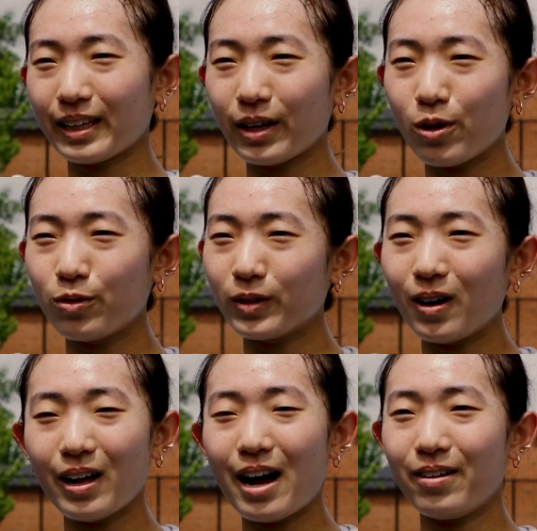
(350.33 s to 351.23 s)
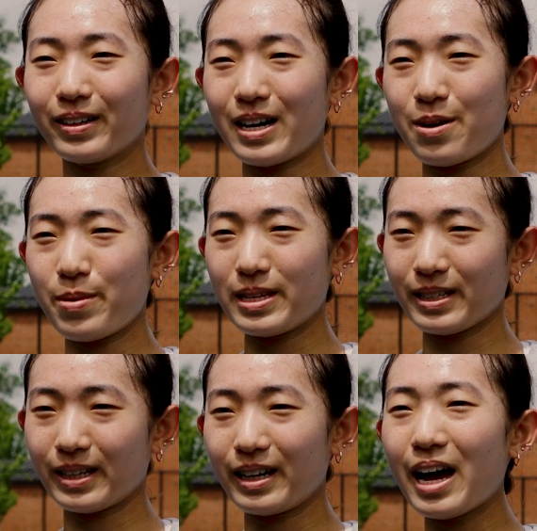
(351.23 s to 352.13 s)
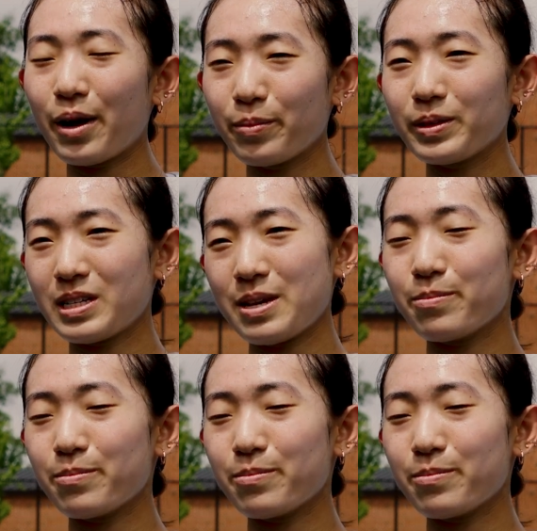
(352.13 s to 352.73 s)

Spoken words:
the overall outcome isn't going to help the team,